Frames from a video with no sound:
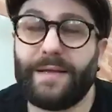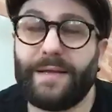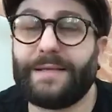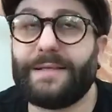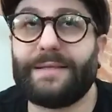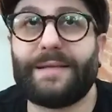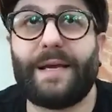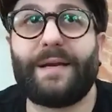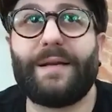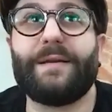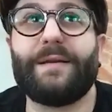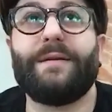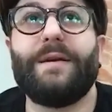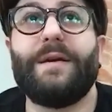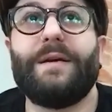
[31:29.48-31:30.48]

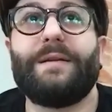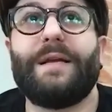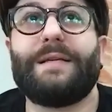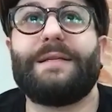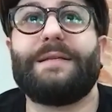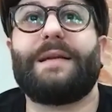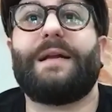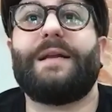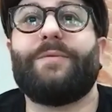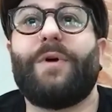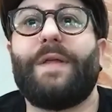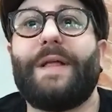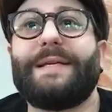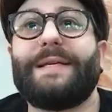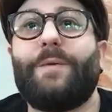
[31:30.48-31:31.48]
exactly
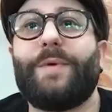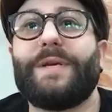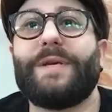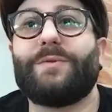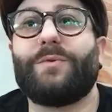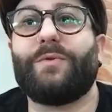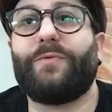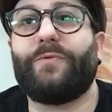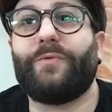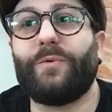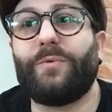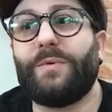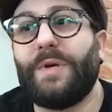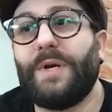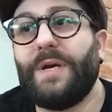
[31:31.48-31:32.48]
right. That's how we sort of
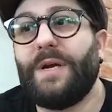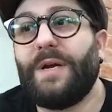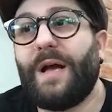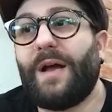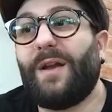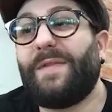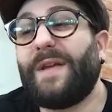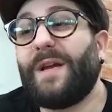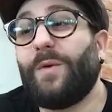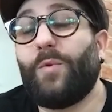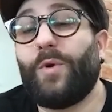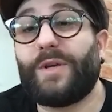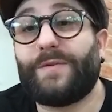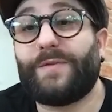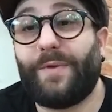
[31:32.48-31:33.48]
feel. And I think it
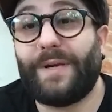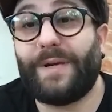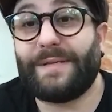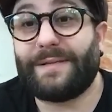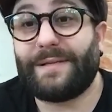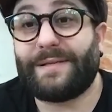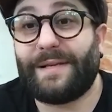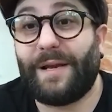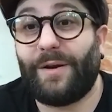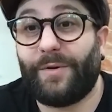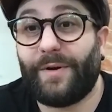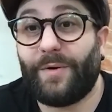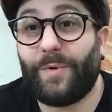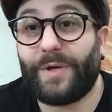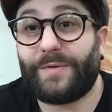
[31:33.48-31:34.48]
works for us as a
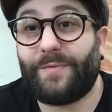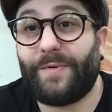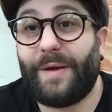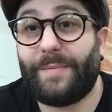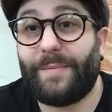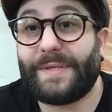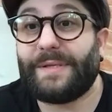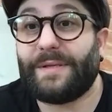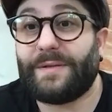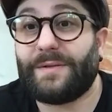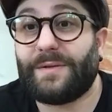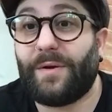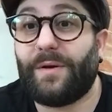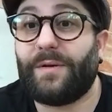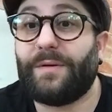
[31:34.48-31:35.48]
salon. It works for our business.
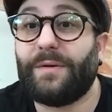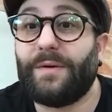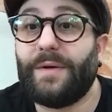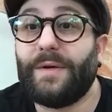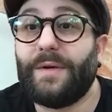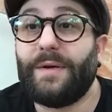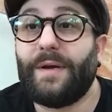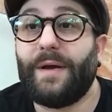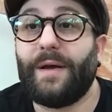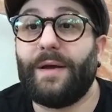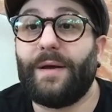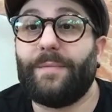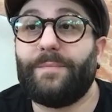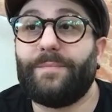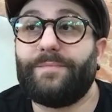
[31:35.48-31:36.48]
So,
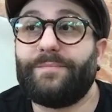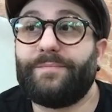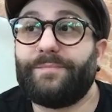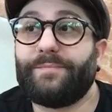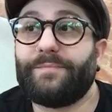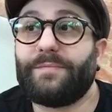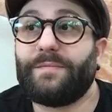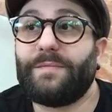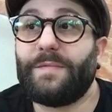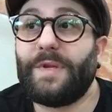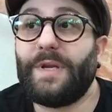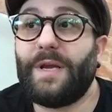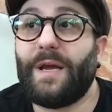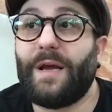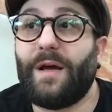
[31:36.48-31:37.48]
I
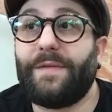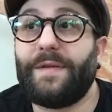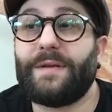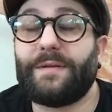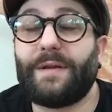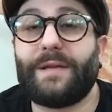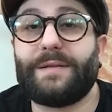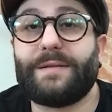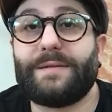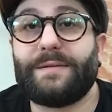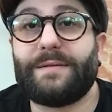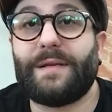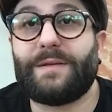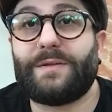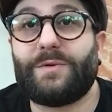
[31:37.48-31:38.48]
think
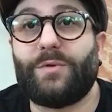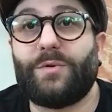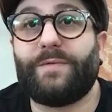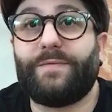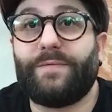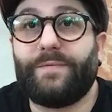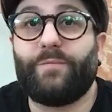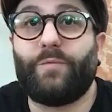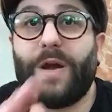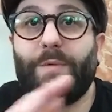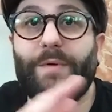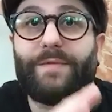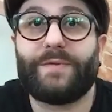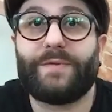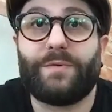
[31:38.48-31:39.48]
that's sort of where
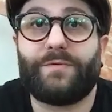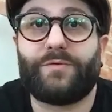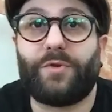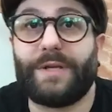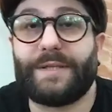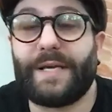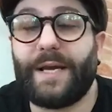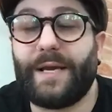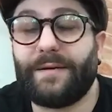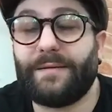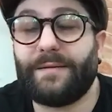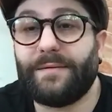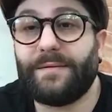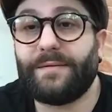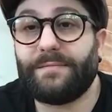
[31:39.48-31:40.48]
we've sort of tried to
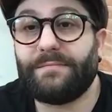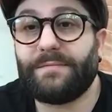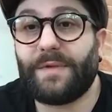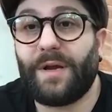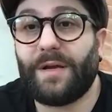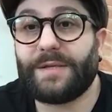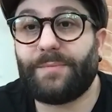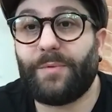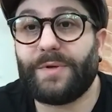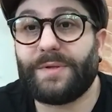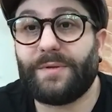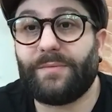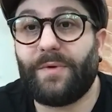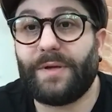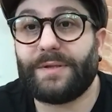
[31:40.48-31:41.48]
head, I suppose,
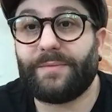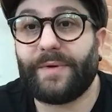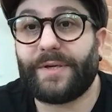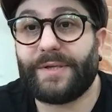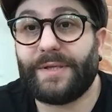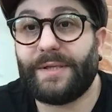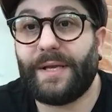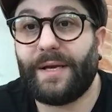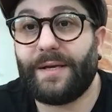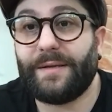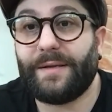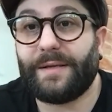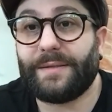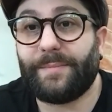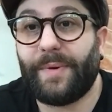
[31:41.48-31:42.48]
in the right direction in
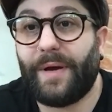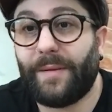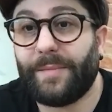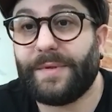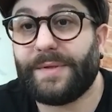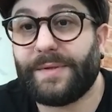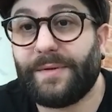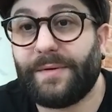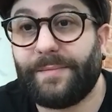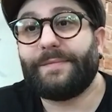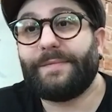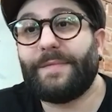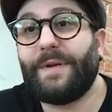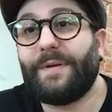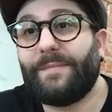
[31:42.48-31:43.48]
that department. So, yeah.